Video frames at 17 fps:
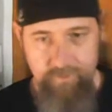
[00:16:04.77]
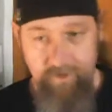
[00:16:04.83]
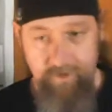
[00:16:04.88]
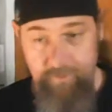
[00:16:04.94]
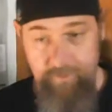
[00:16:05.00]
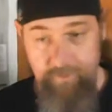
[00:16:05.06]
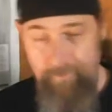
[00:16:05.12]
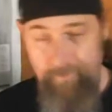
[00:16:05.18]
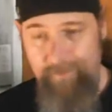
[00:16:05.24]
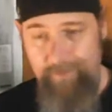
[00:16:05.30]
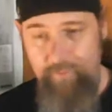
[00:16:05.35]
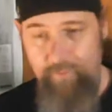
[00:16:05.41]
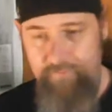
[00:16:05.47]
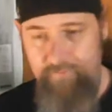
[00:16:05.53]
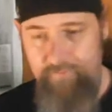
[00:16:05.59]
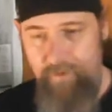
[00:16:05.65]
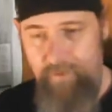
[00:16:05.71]
your Bible
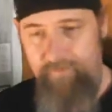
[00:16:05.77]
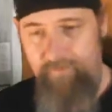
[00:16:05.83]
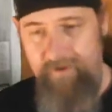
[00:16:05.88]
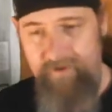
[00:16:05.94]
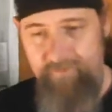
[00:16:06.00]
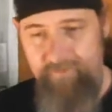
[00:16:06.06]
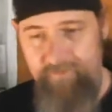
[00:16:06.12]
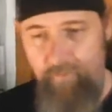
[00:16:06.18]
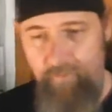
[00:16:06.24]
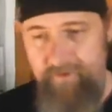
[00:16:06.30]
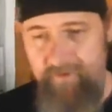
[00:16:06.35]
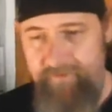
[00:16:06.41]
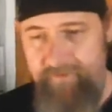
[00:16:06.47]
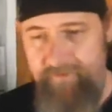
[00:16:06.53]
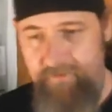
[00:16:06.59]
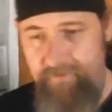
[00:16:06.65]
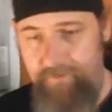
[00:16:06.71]
as well, but not the way they
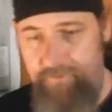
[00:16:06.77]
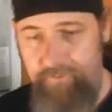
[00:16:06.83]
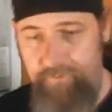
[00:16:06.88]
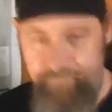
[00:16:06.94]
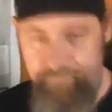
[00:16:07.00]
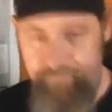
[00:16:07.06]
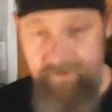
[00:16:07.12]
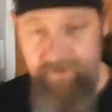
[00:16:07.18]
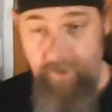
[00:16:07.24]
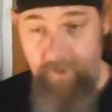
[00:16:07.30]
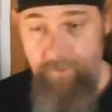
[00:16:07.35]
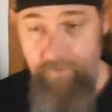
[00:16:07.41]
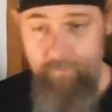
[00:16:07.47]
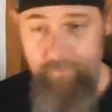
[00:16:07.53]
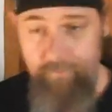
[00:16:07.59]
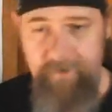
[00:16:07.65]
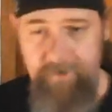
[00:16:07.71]
tell you. In
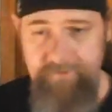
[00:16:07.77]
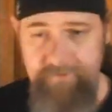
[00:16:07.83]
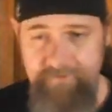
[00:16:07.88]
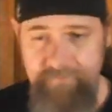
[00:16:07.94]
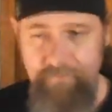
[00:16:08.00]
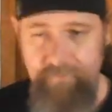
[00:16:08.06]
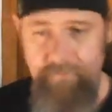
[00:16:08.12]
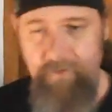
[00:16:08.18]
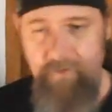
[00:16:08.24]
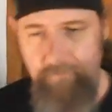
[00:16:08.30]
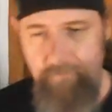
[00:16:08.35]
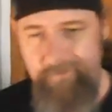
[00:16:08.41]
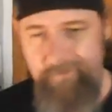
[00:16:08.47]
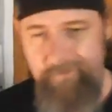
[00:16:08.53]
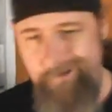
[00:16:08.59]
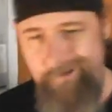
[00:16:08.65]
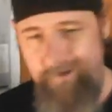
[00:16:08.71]
other writings as well,
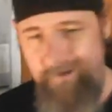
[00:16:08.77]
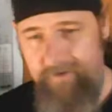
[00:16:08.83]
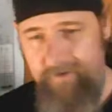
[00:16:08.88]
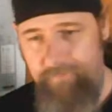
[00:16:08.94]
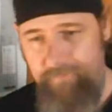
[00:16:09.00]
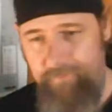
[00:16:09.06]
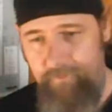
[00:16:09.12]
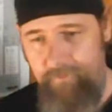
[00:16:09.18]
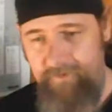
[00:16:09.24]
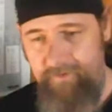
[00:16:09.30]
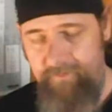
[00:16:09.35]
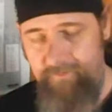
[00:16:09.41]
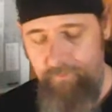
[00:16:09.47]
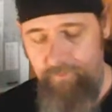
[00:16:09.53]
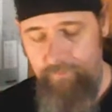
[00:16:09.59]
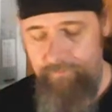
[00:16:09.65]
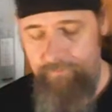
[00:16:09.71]
but kind of not the way they
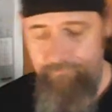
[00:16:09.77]
told you.